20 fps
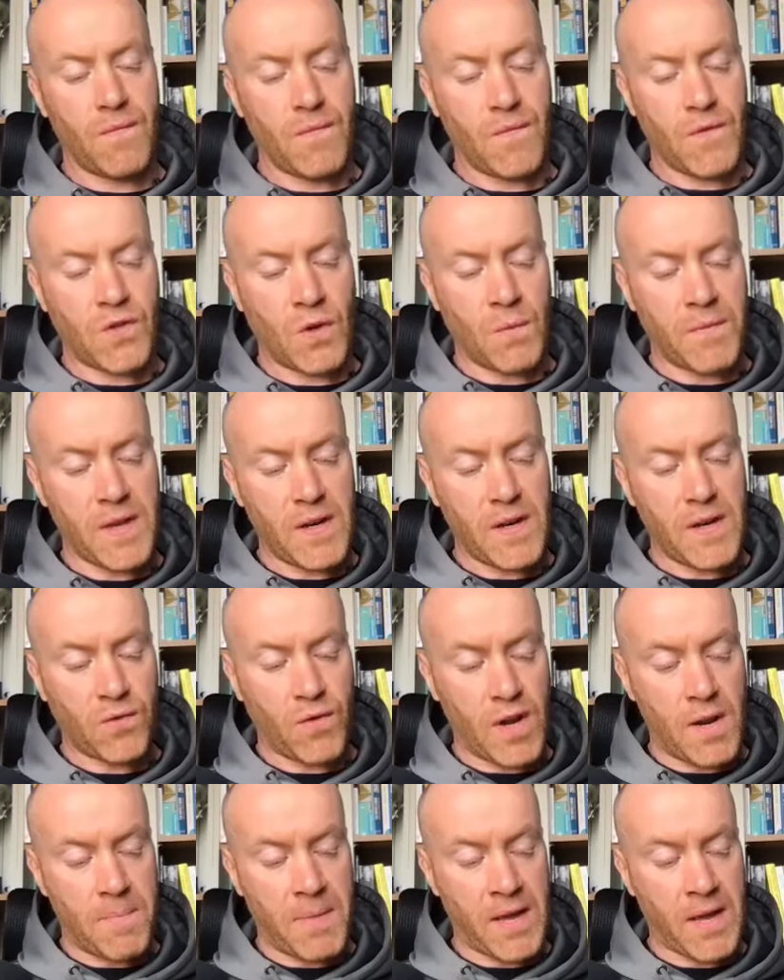Something that's
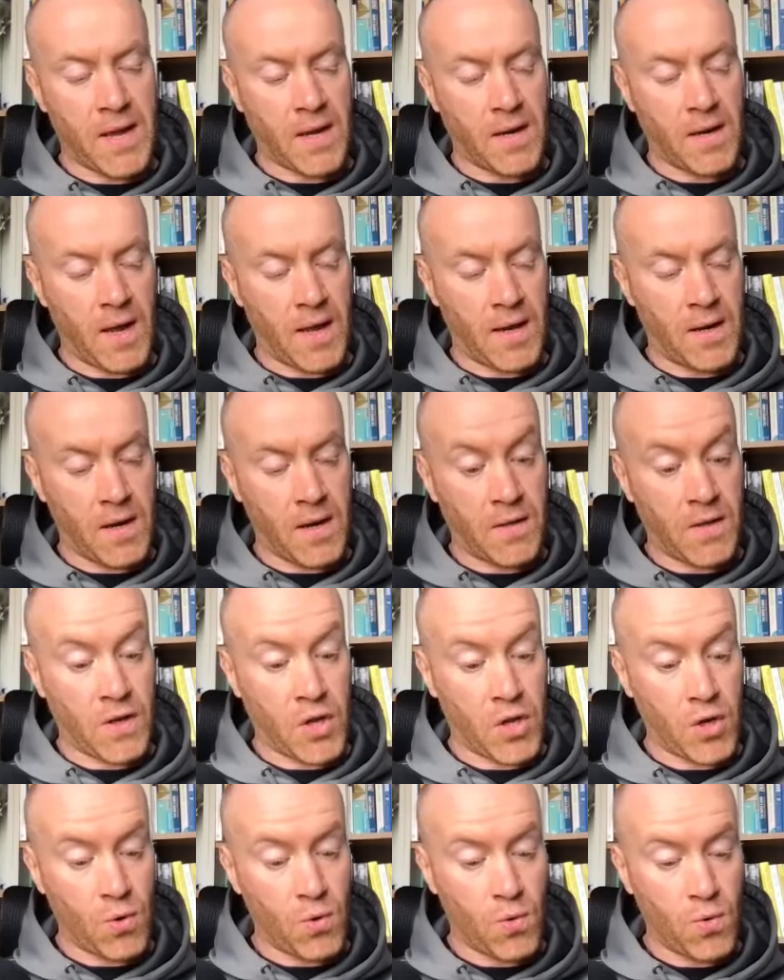really big and it's a
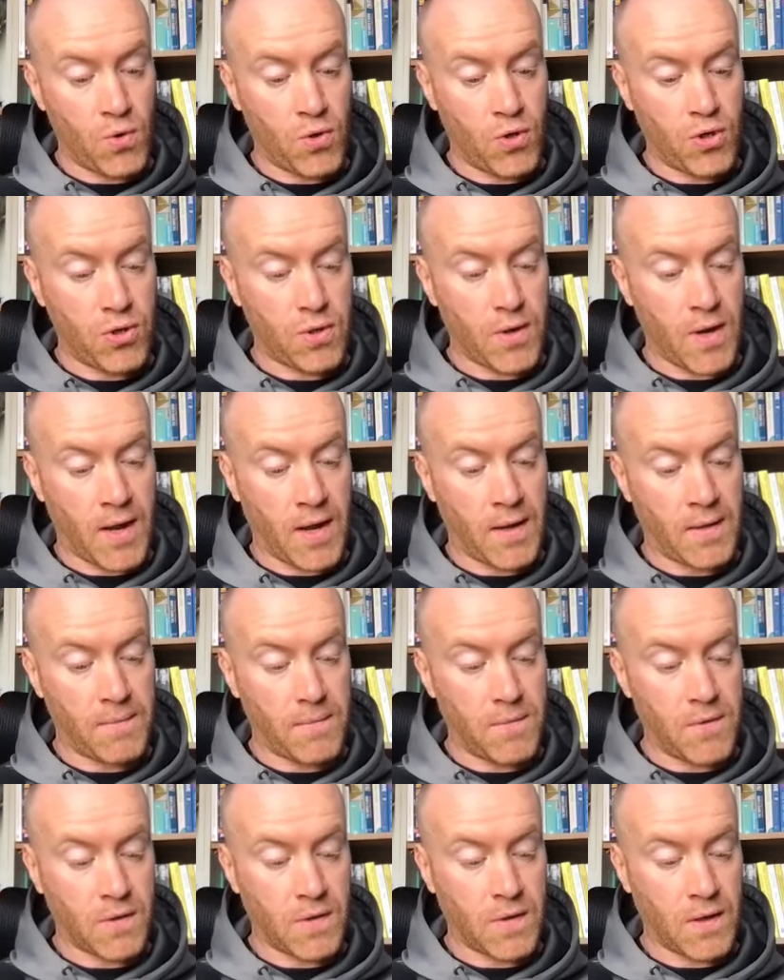huge,
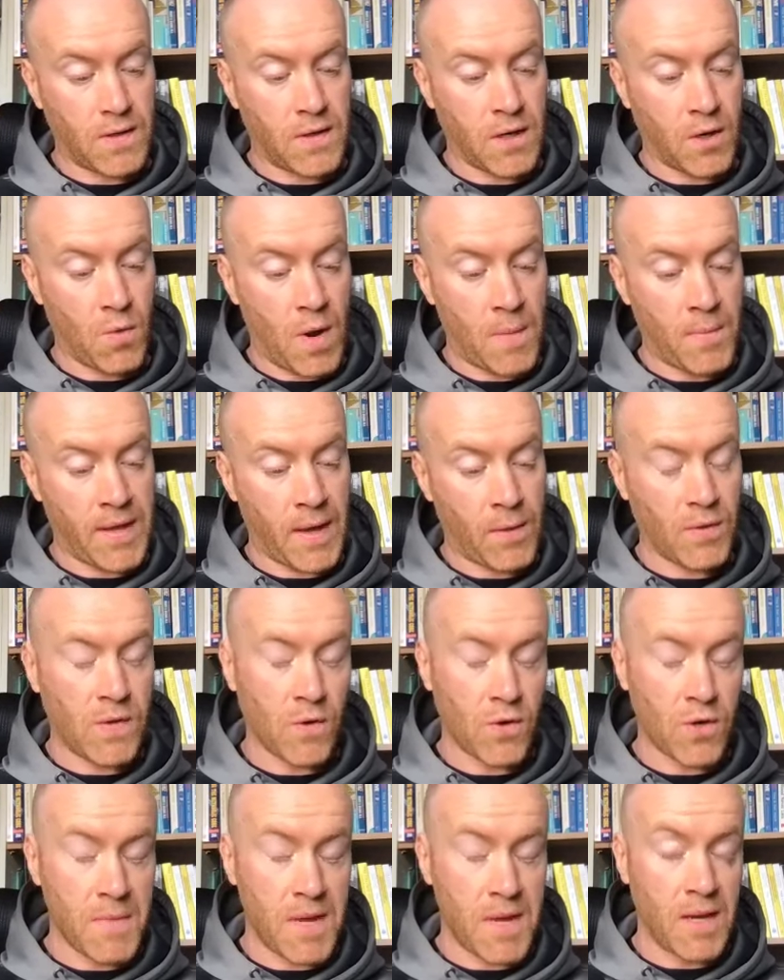just to go on with that with
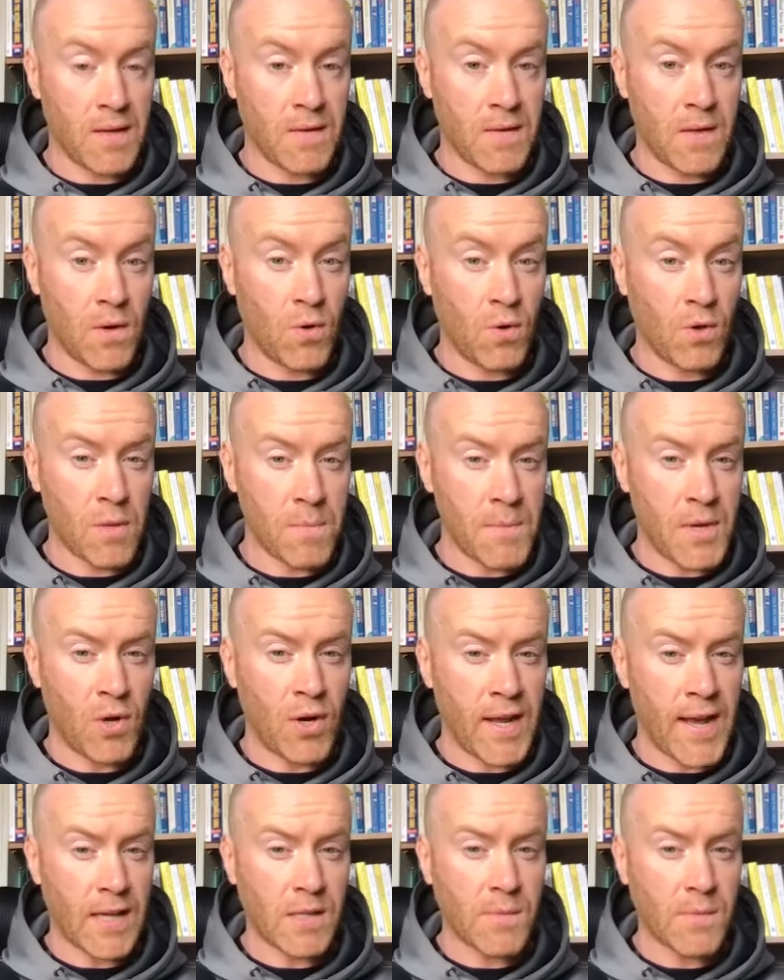social media, is the whole
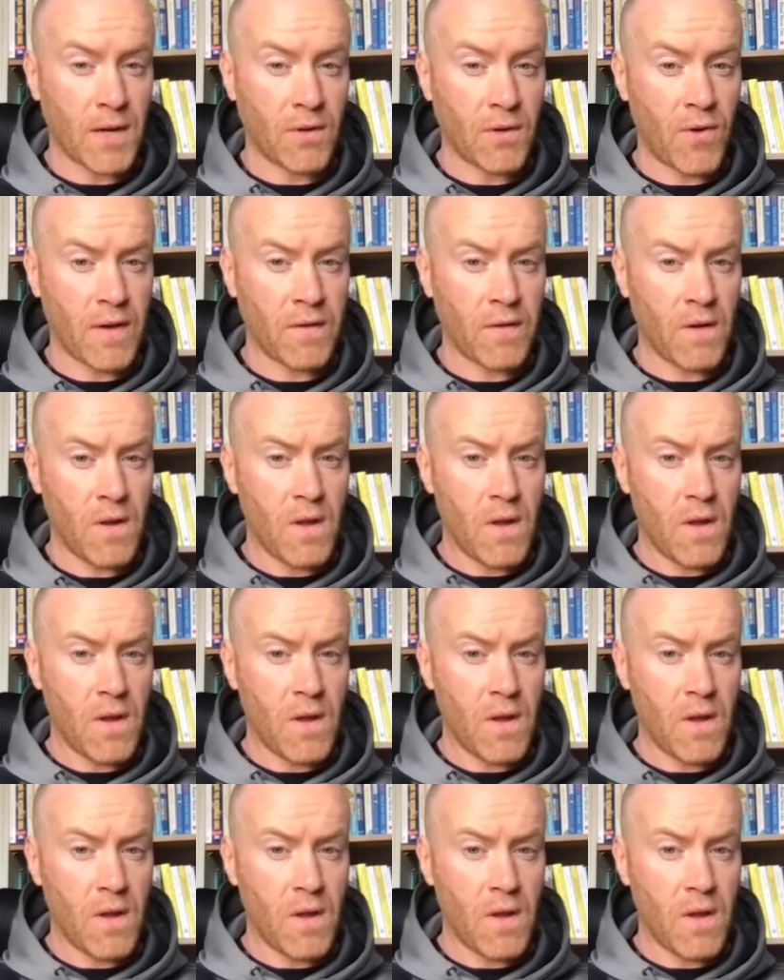community aspect, right?